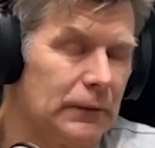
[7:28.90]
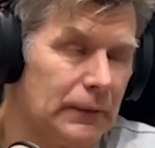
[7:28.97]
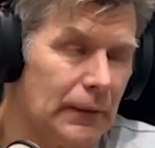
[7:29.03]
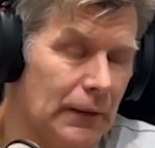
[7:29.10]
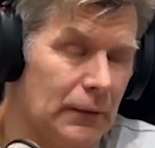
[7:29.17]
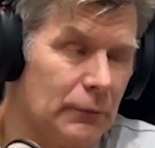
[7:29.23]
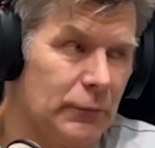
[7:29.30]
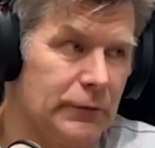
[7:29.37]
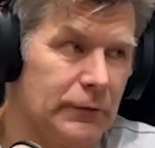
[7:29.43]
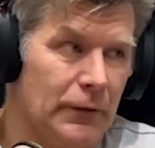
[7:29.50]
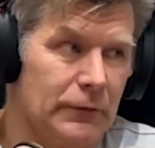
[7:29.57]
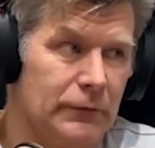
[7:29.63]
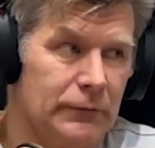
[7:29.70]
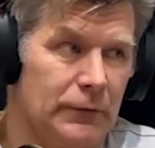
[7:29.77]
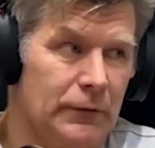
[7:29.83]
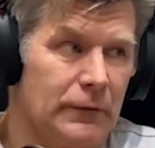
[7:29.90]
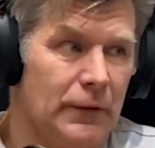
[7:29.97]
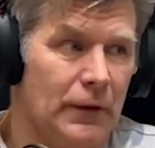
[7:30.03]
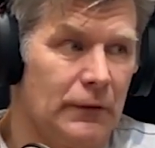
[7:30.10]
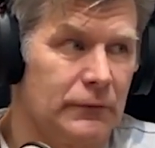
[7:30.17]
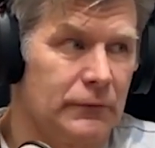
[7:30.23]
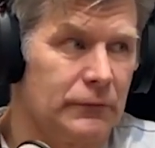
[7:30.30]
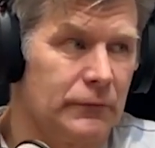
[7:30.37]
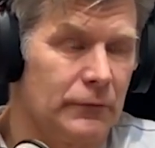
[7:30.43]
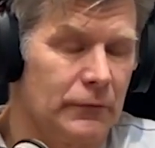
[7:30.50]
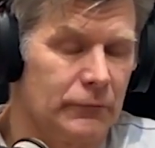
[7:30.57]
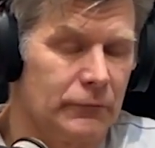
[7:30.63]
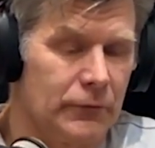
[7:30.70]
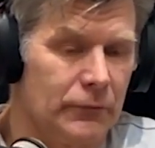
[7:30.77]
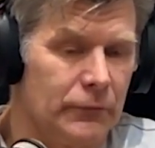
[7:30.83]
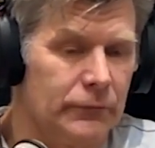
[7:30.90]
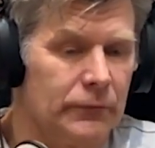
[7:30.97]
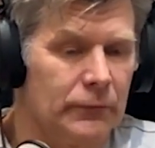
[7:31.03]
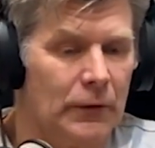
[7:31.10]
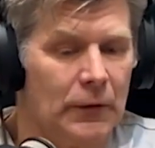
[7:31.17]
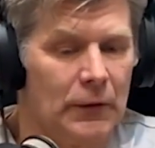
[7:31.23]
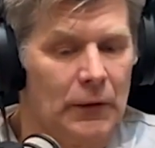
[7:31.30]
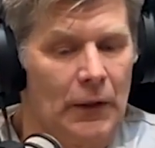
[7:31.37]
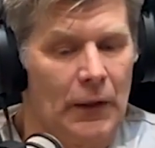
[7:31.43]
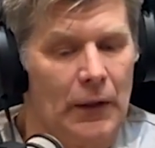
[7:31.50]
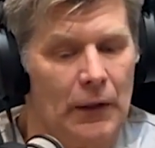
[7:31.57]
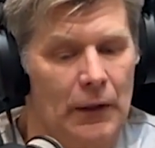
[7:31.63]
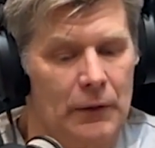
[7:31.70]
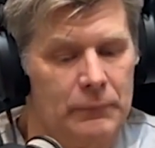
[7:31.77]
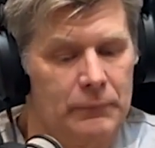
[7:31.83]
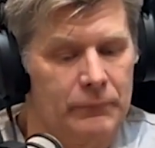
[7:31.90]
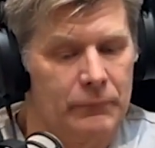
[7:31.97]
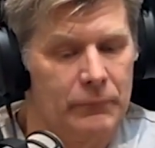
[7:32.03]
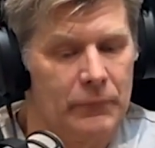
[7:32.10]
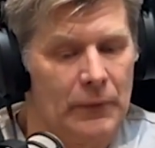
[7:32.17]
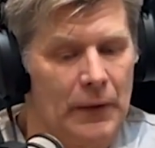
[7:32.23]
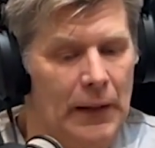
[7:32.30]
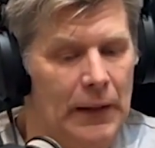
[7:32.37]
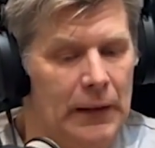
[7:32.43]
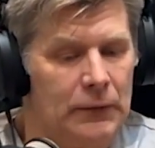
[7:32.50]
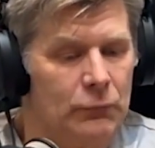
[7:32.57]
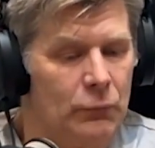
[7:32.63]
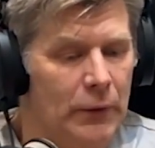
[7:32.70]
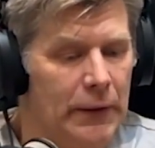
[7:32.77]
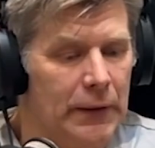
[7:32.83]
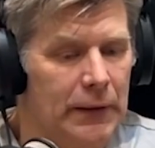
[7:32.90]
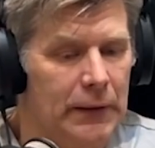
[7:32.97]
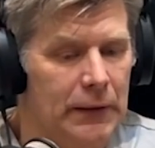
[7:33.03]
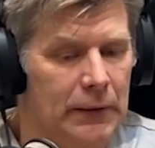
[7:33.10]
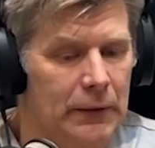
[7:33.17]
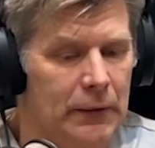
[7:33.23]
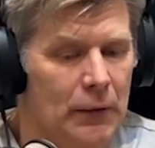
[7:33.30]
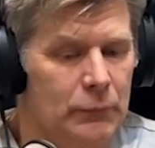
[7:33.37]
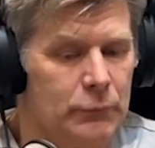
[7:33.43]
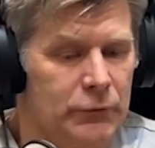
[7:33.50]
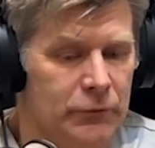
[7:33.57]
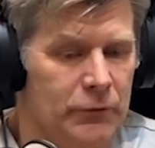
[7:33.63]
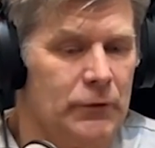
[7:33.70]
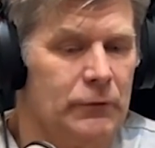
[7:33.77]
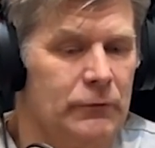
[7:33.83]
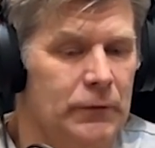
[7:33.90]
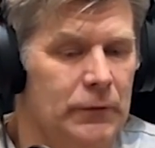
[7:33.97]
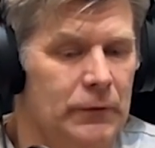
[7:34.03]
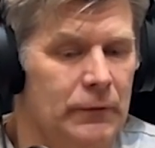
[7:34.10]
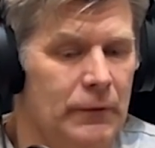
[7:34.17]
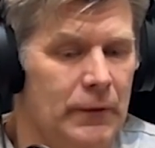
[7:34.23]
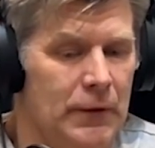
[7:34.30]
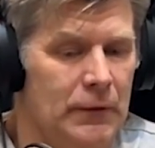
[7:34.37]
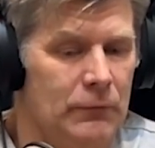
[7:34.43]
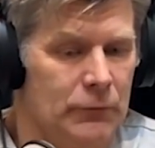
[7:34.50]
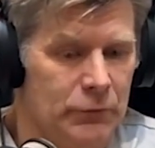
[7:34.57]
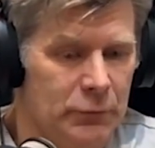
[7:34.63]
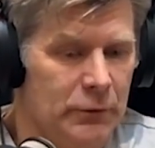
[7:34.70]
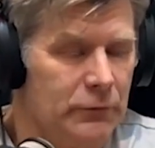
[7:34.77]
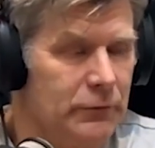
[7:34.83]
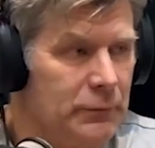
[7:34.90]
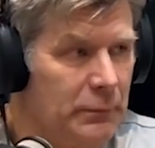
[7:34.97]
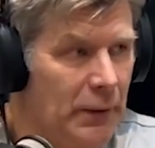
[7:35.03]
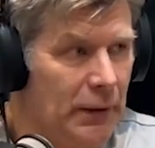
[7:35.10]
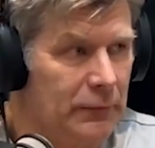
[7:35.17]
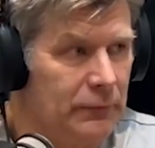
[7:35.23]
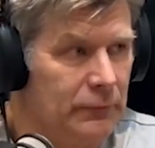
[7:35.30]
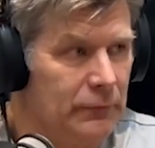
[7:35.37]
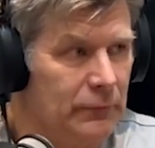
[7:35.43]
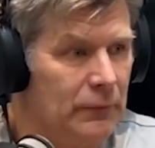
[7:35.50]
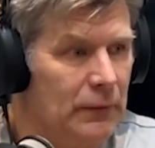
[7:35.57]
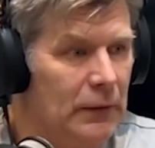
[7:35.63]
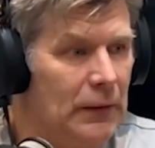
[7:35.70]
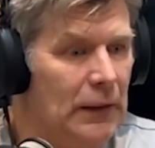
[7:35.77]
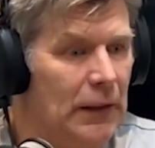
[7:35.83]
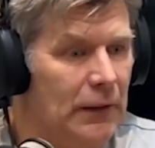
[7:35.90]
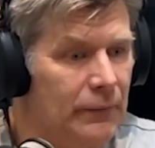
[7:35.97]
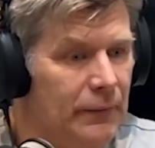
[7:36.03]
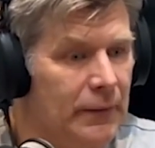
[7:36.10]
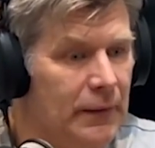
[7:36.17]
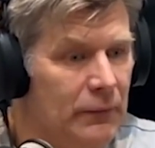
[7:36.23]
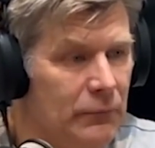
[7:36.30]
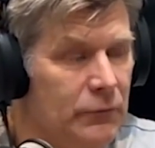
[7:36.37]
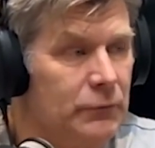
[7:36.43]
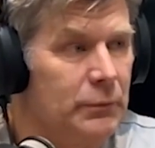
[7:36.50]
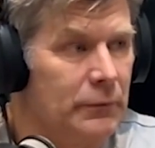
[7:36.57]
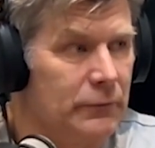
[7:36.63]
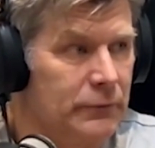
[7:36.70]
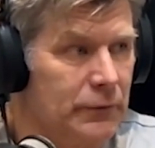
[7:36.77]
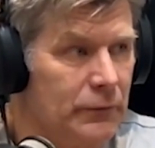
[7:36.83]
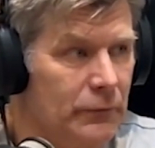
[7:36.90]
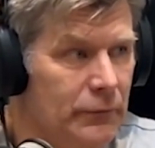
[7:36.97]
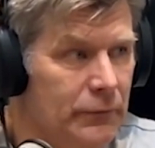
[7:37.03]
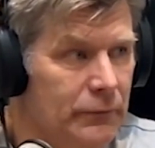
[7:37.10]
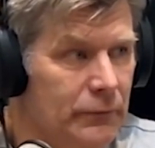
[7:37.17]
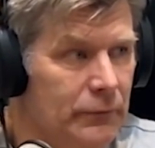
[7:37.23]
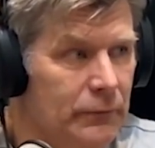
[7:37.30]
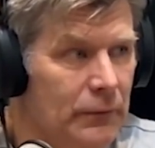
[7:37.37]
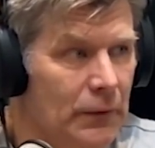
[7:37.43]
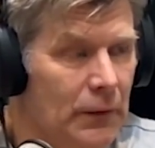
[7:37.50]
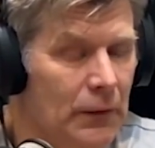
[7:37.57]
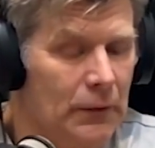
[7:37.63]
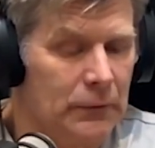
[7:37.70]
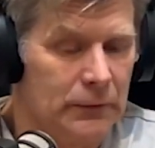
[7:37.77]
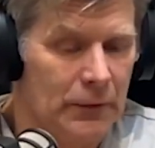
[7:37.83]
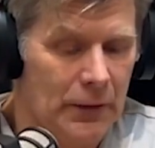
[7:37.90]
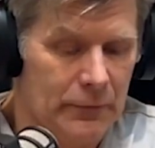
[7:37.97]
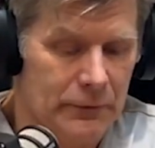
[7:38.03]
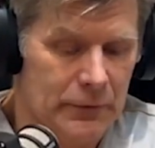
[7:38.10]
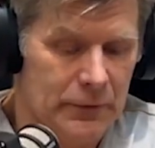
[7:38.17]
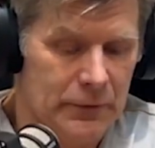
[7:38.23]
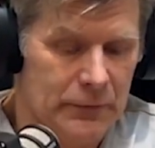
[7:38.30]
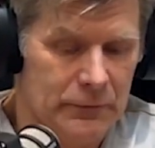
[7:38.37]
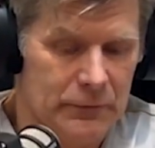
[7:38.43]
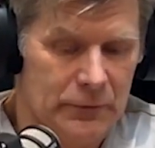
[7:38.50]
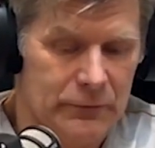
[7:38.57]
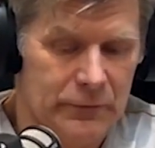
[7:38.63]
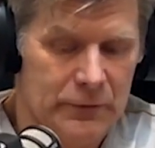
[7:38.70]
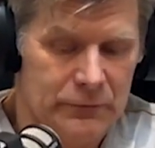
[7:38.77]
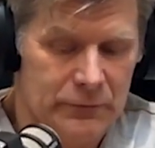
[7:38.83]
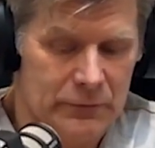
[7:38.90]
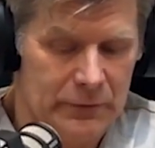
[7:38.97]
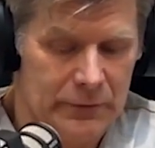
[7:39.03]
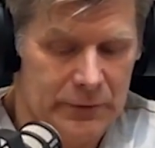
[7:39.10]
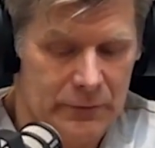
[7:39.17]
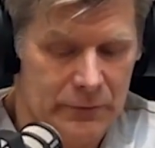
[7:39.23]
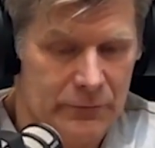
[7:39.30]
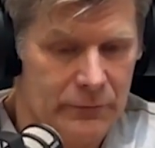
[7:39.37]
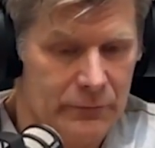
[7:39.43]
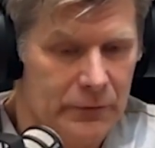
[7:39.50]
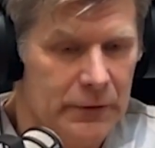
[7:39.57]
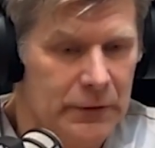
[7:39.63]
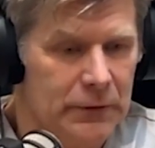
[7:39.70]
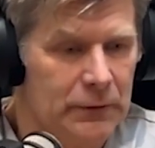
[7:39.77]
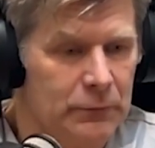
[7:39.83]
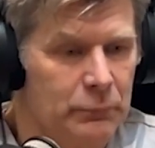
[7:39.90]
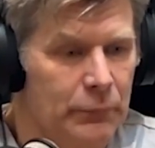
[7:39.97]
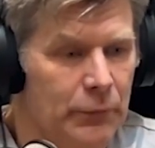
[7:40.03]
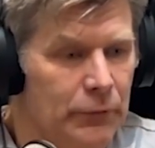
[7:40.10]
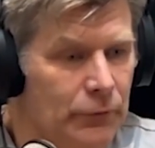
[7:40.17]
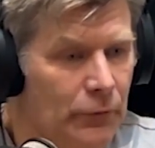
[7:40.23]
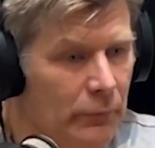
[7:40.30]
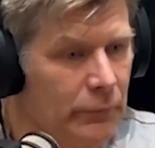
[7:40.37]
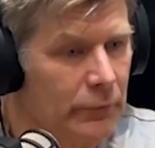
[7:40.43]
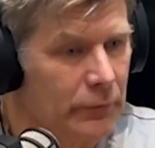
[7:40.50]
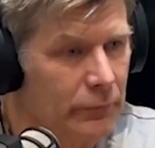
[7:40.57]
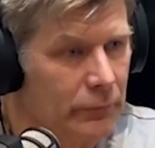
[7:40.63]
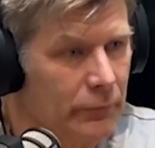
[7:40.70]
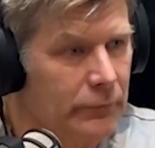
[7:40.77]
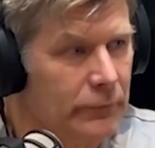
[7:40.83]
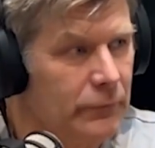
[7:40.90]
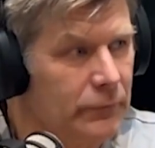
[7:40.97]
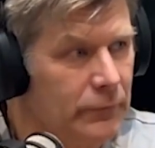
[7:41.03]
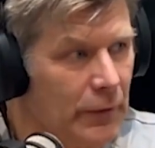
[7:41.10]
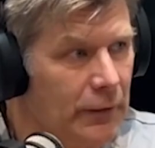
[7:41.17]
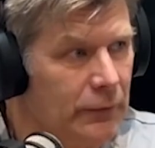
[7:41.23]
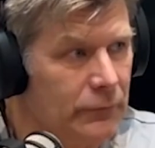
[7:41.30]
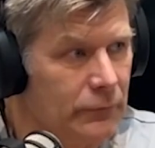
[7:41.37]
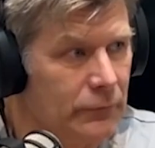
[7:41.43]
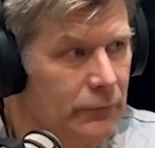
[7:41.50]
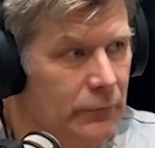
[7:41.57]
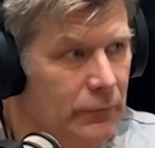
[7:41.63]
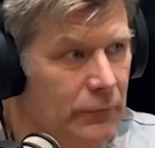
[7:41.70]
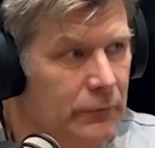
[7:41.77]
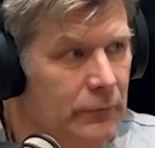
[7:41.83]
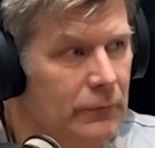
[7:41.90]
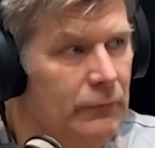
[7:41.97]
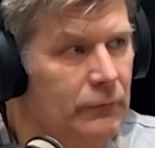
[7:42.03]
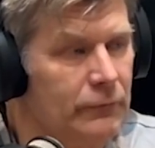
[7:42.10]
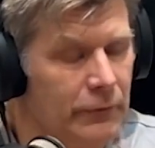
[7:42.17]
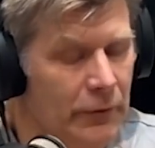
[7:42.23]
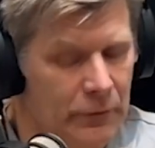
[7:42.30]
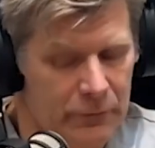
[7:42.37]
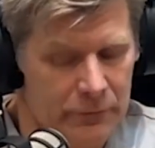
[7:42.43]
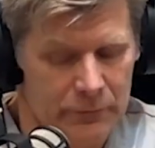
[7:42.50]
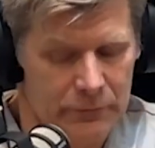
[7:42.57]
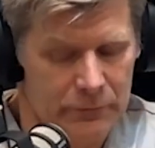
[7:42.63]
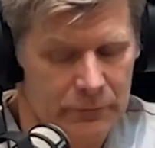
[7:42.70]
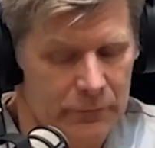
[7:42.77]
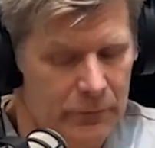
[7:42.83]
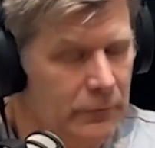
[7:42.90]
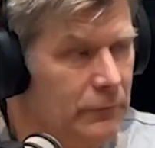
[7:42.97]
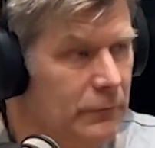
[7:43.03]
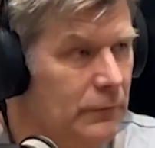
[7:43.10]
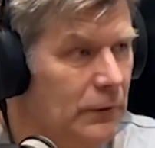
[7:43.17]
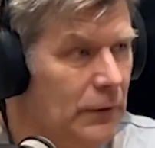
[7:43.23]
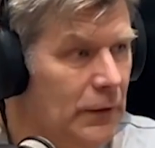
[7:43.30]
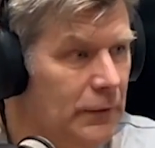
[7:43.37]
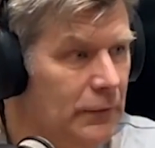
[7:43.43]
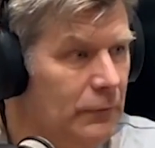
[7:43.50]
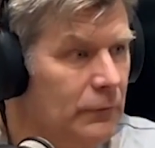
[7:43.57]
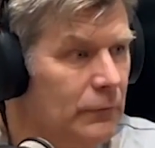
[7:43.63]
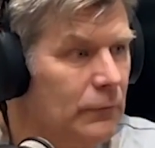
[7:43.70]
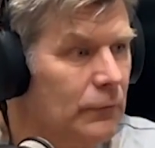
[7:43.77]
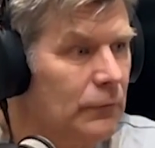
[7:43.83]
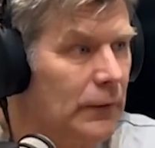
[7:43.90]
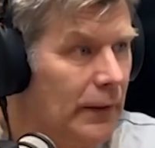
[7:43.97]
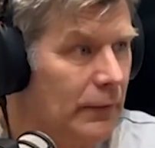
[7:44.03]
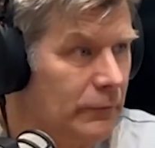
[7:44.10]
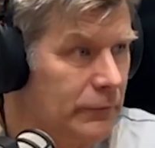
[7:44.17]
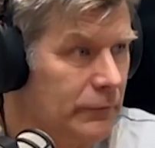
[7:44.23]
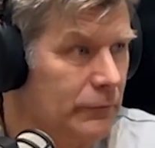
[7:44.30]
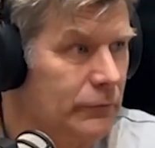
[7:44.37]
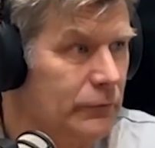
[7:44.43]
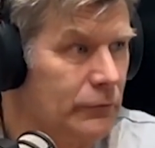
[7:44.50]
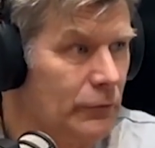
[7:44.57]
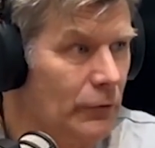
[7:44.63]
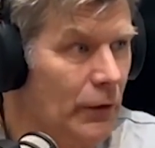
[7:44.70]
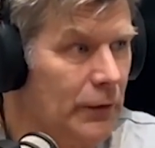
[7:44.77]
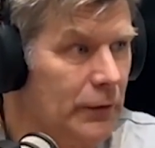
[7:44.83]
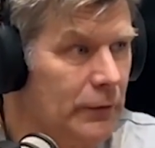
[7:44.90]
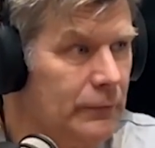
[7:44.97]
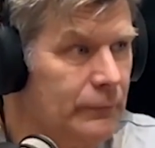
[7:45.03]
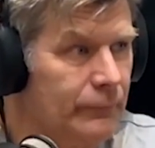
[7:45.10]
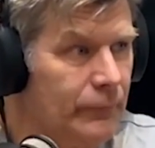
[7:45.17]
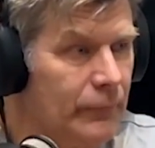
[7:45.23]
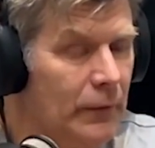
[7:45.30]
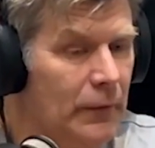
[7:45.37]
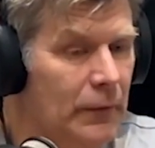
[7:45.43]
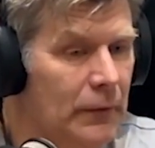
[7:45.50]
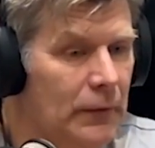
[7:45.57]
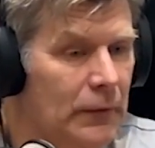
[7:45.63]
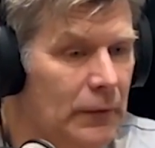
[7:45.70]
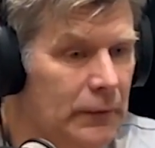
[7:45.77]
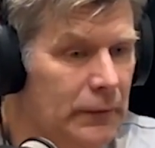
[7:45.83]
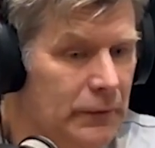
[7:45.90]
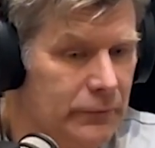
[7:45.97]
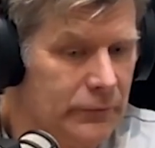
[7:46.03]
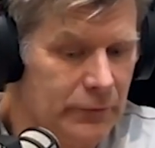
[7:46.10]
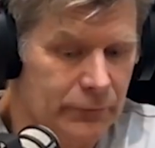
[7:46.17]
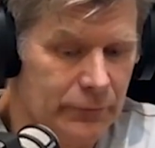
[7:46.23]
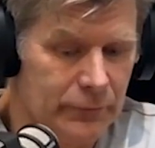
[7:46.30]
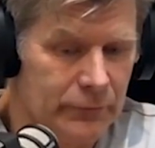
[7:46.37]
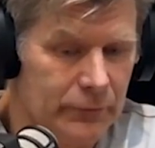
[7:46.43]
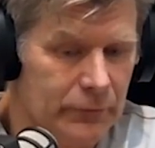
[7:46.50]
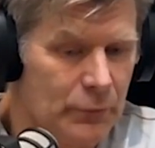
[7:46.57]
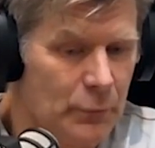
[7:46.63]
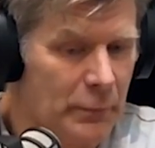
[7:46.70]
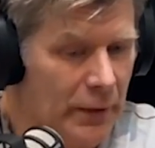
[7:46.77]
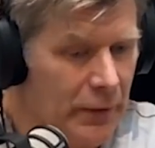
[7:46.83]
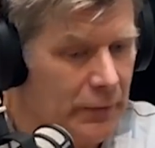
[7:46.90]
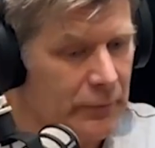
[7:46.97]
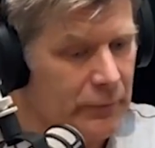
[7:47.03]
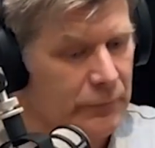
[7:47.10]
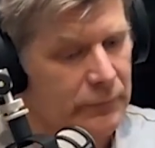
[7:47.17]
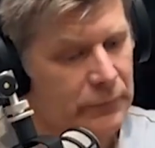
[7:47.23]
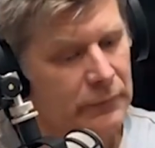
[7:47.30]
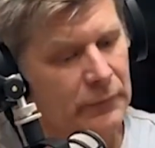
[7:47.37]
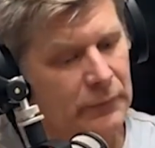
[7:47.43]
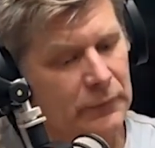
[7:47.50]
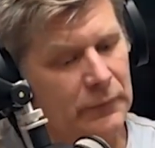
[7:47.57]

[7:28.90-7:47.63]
That can be challenging in the anxious dog, of course. And we're observing their respiratory pattern and their respiratory noises. Now, there's essentially 3 predominant noises: nasal stertor, pharyngeal stertor, and laryngeal stridor. And there's differences. The pugs